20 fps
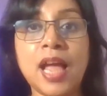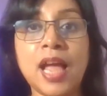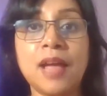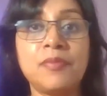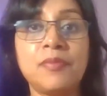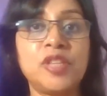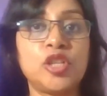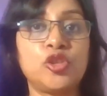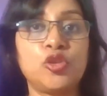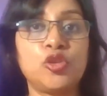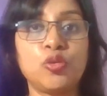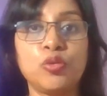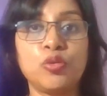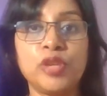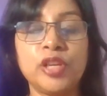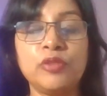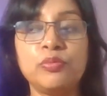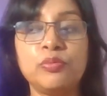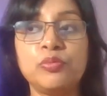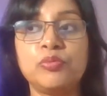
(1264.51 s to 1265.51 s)
I have just showed
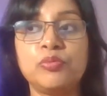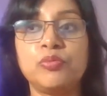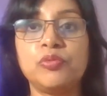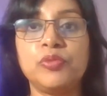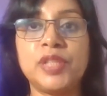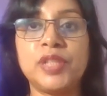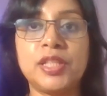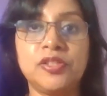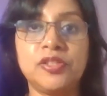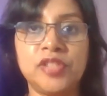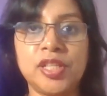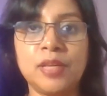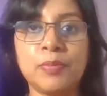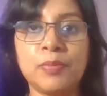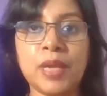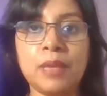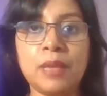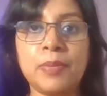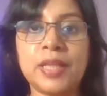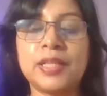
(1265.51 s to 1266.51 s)
you with
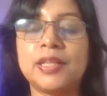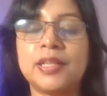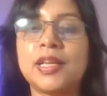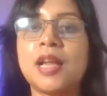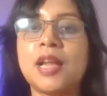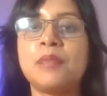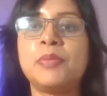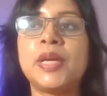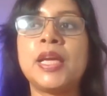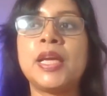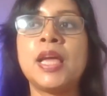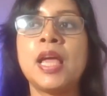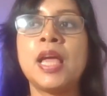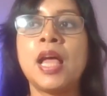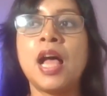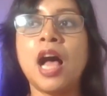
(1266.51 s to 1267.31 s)
Gmail, but it can be